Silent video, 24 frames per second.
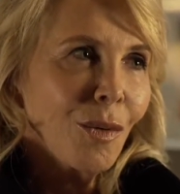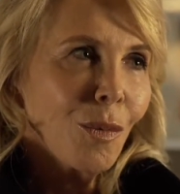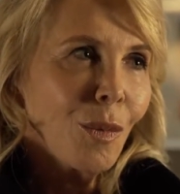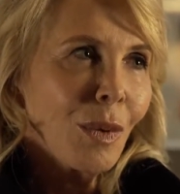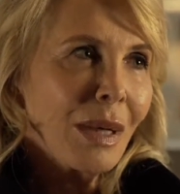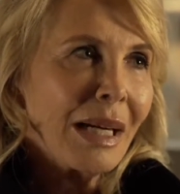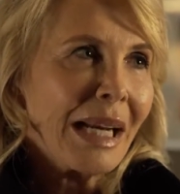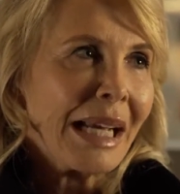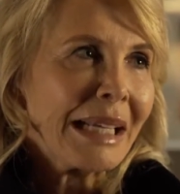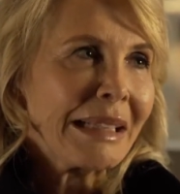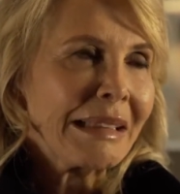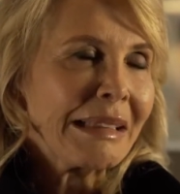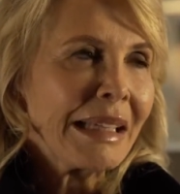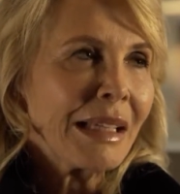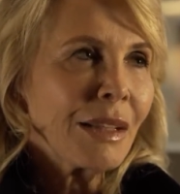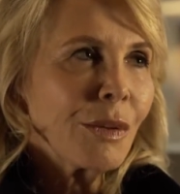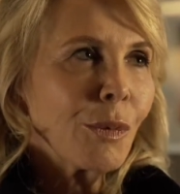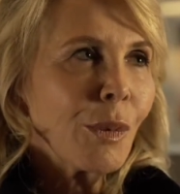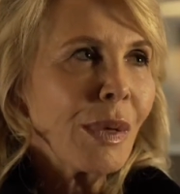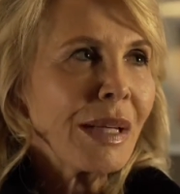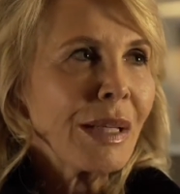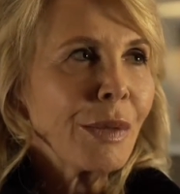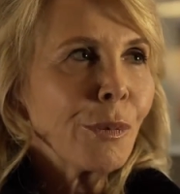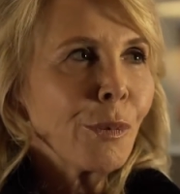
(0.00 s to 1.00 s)
Well, I
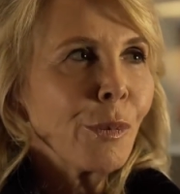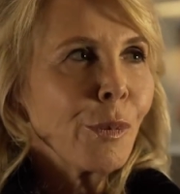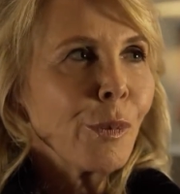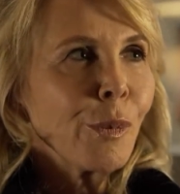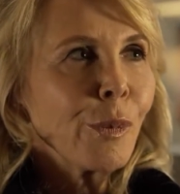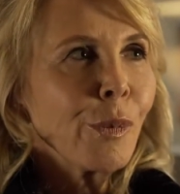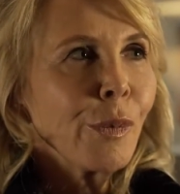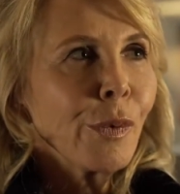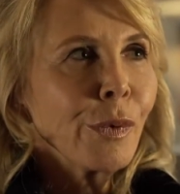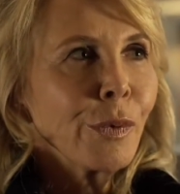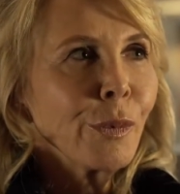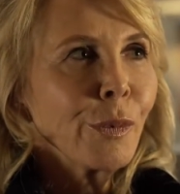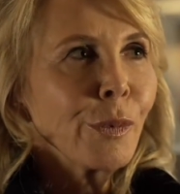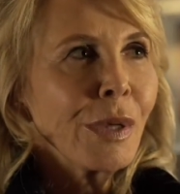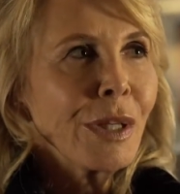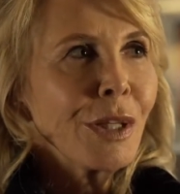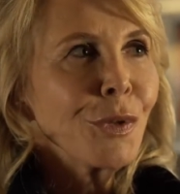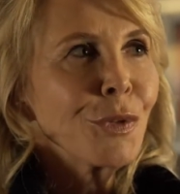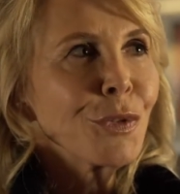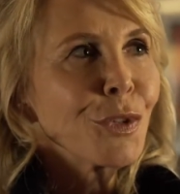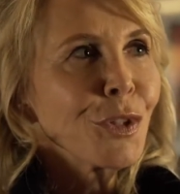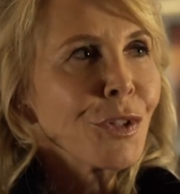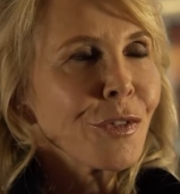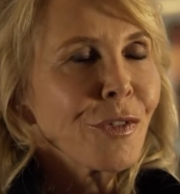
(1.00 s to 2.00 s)
think when
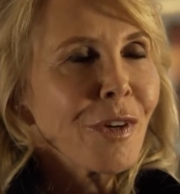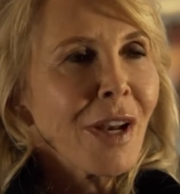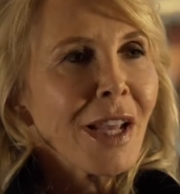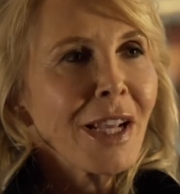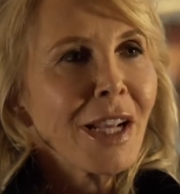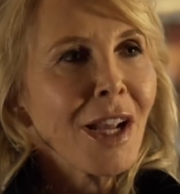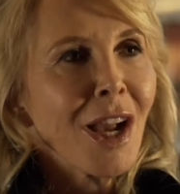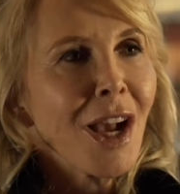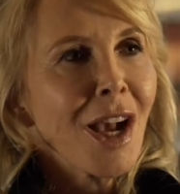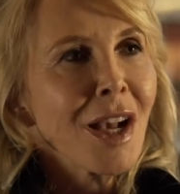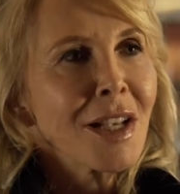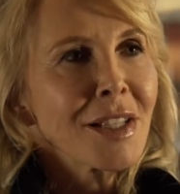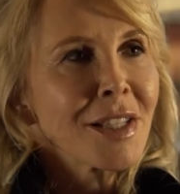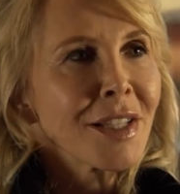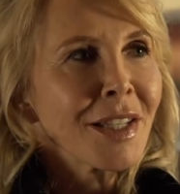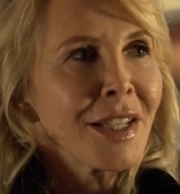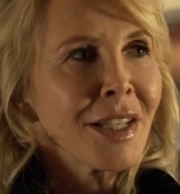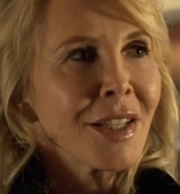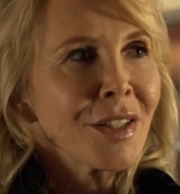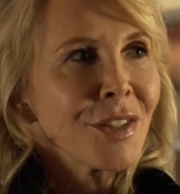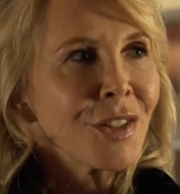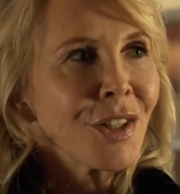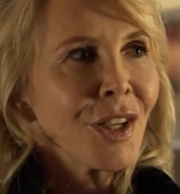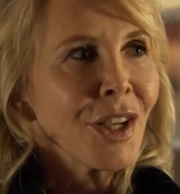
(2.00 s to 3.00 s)
you sort of like ask
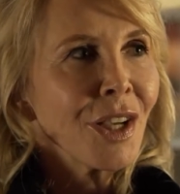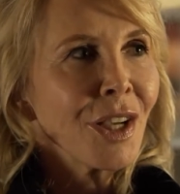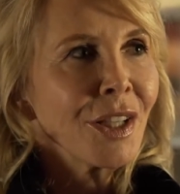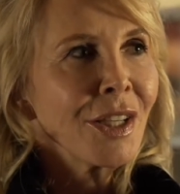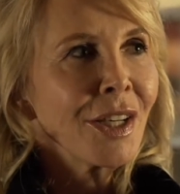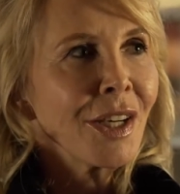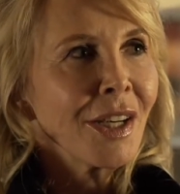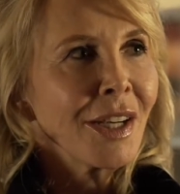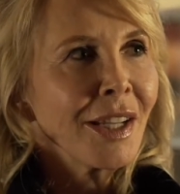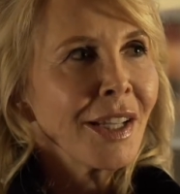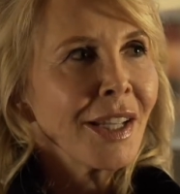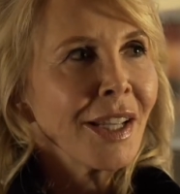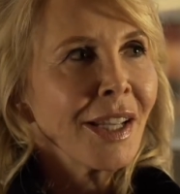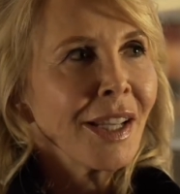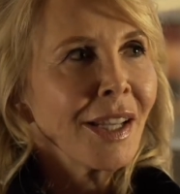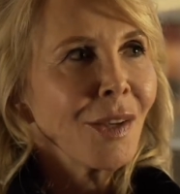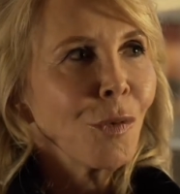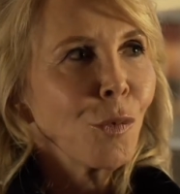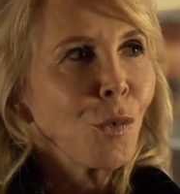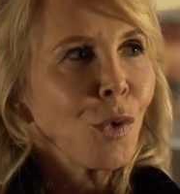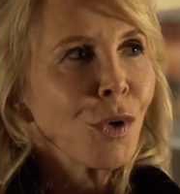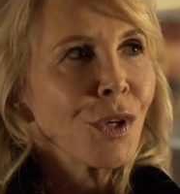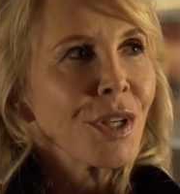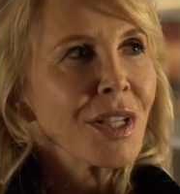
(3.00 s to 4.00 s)

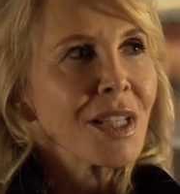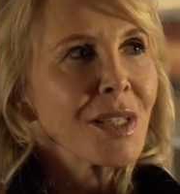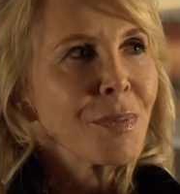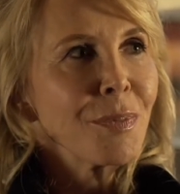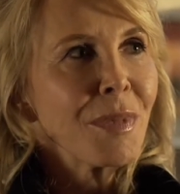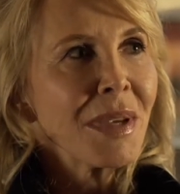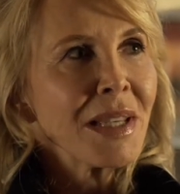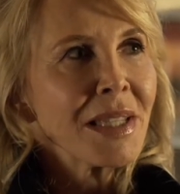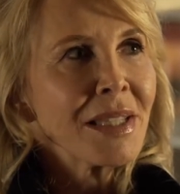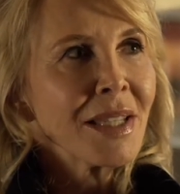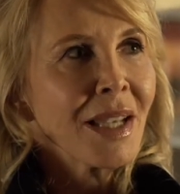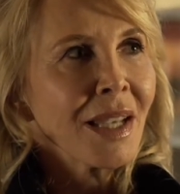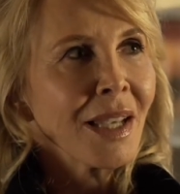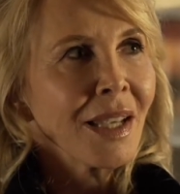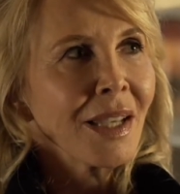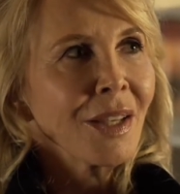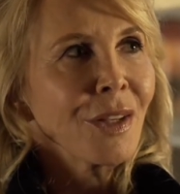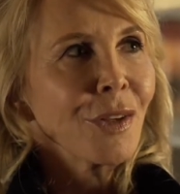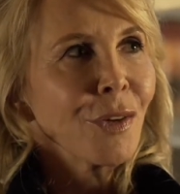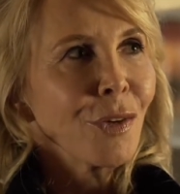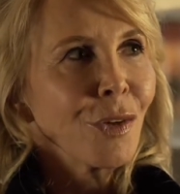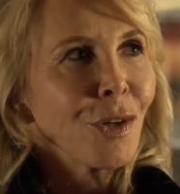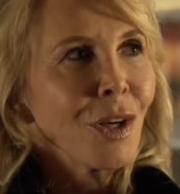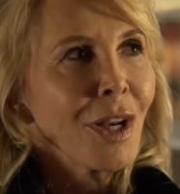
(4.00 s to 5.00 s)
internally what is missing
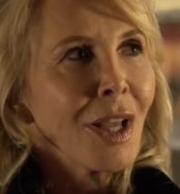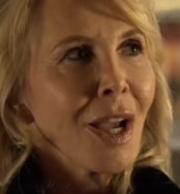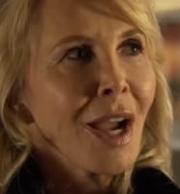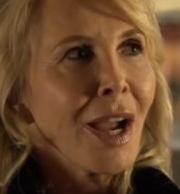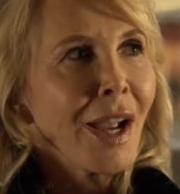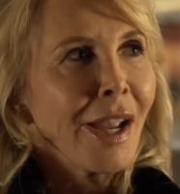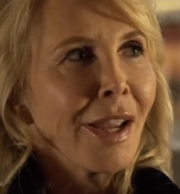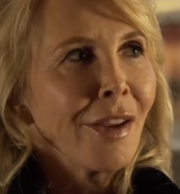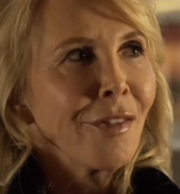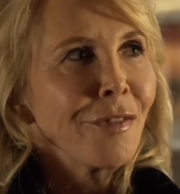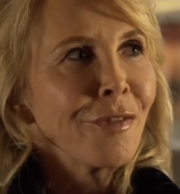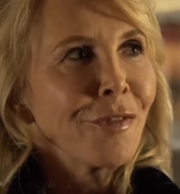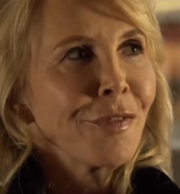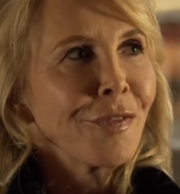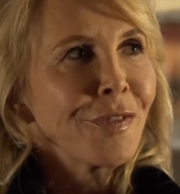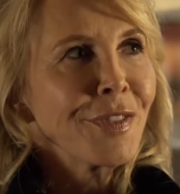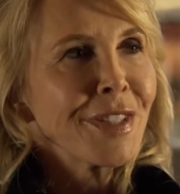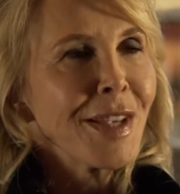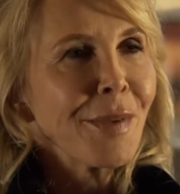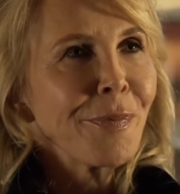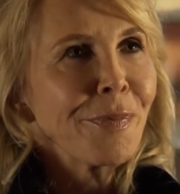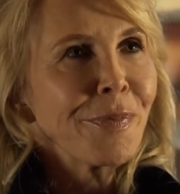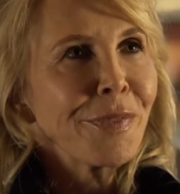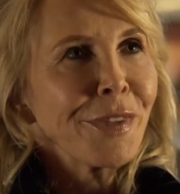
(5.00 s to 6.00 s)
in your life,
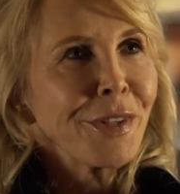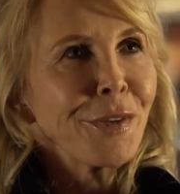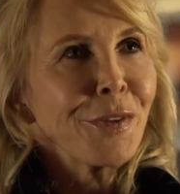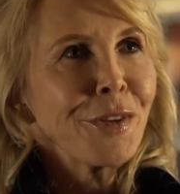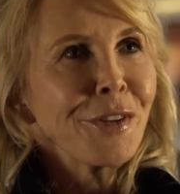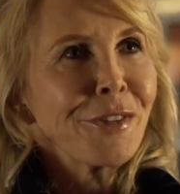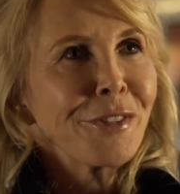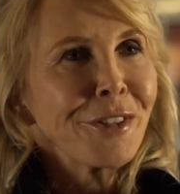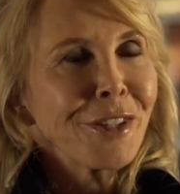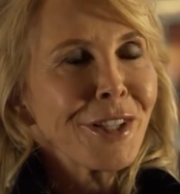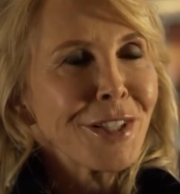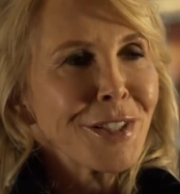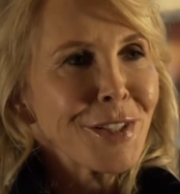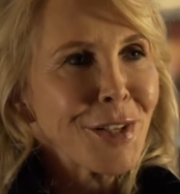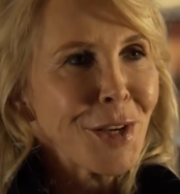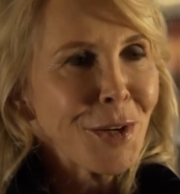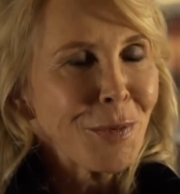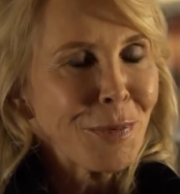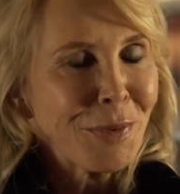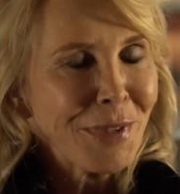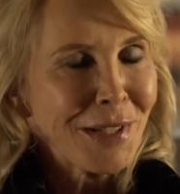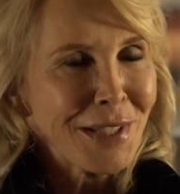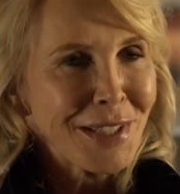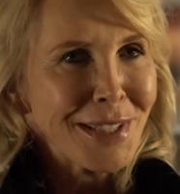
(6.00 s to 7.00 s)
the universe
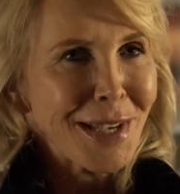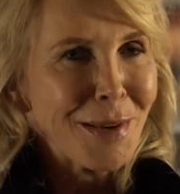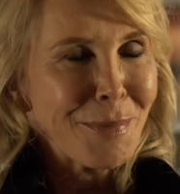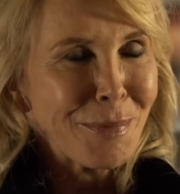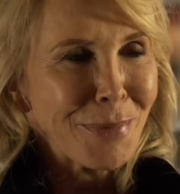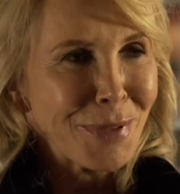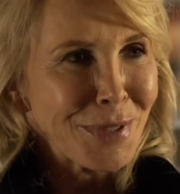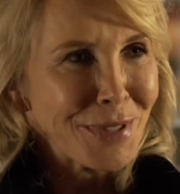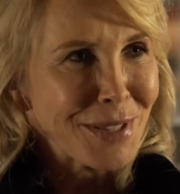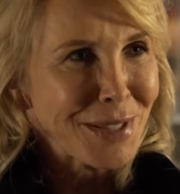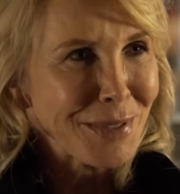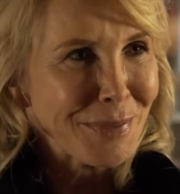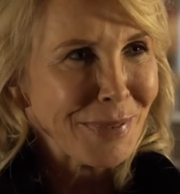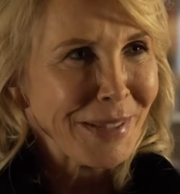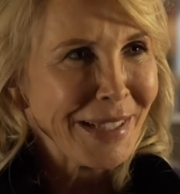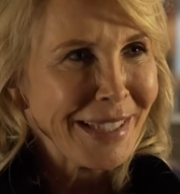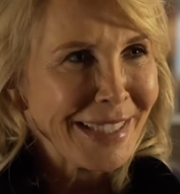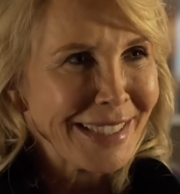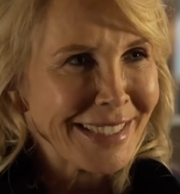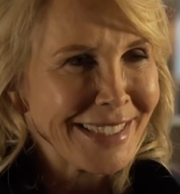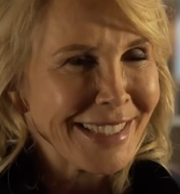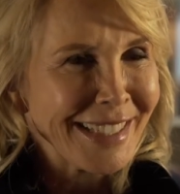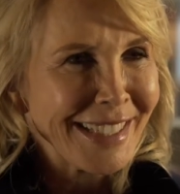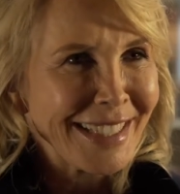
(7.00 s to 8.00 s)
opens up
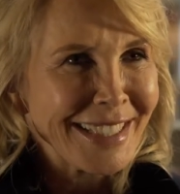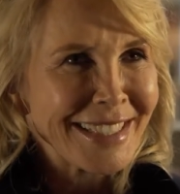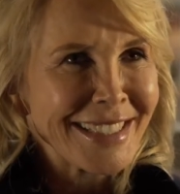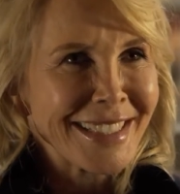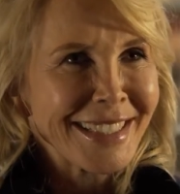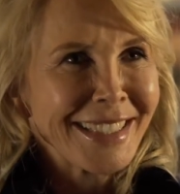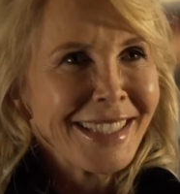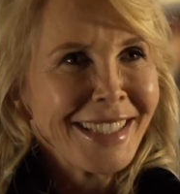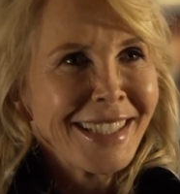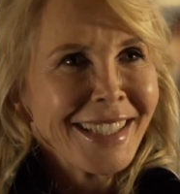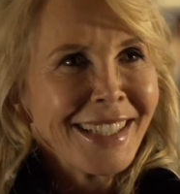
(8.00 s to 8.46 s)
possibilities.